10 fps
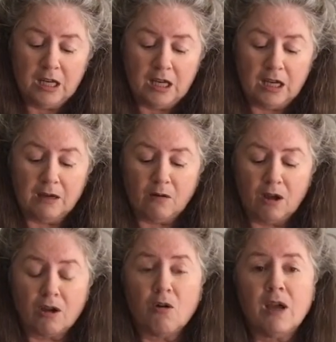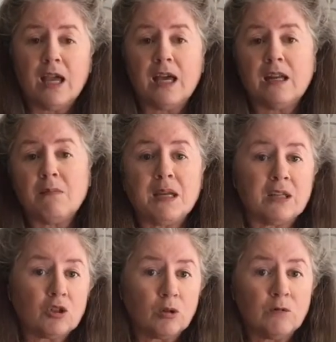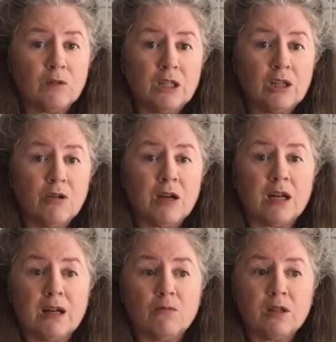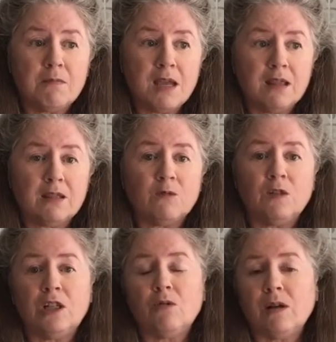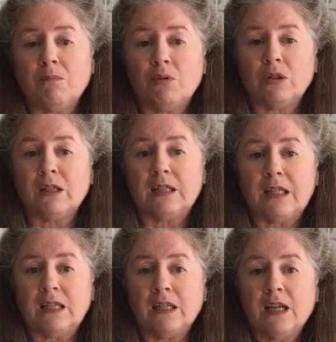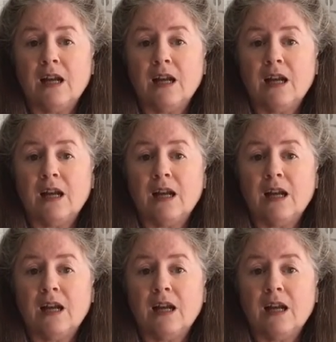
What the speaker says: I'll go ahead and make a short video and I will amend this video and put the link